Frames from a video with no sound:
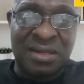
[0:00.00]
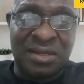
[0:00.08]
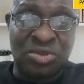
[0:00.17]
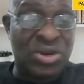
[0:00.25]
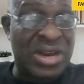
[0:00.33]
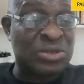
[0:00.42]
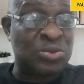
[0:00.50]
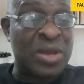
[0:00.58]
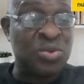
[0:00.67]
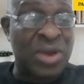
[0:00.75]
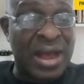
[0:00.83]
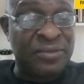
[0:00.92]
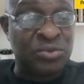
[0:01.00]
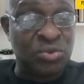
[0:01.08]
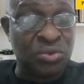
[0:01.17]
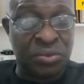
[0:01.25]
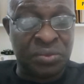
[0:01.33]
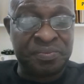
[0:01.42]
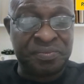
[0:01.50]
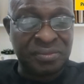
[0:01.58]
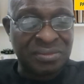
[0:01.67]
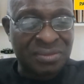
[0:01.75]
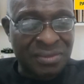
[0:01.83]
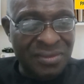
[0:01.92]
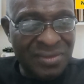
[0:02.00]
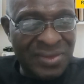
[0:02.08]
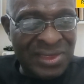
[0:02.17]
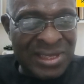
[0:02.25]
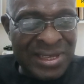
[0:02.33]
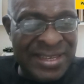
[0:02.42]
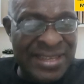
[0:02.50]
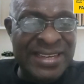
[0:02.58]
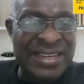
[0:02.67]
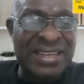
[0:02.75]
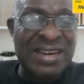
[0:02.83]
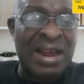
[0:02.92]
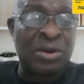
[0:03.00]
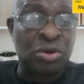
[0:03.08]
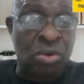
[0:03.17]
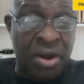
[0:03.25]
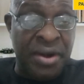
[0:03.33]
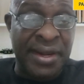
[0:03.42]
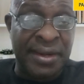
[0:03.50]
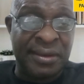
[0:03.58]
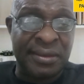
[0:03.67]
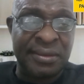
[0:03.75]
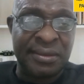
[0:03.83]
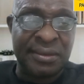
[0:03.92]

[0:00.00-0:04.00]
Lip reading: So that's why you have to hit the ground running.